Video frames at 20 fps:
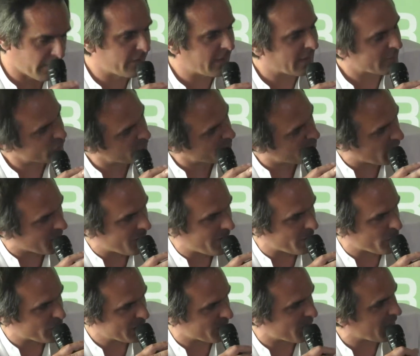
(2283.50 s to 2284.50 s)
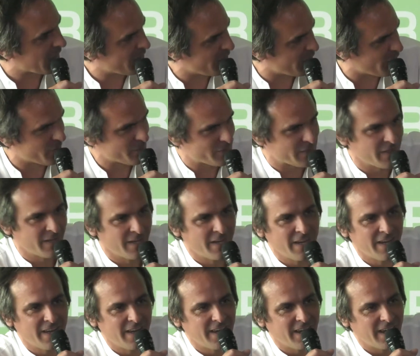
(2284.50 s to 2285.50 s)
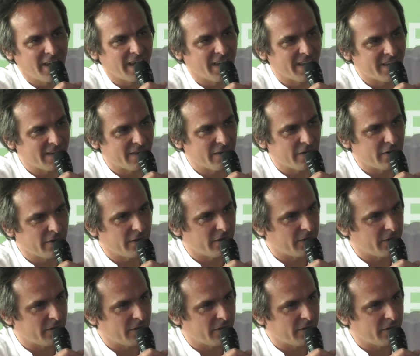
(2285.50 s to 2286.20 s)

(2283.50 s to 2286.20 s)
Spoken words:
That's a problem with platforms. And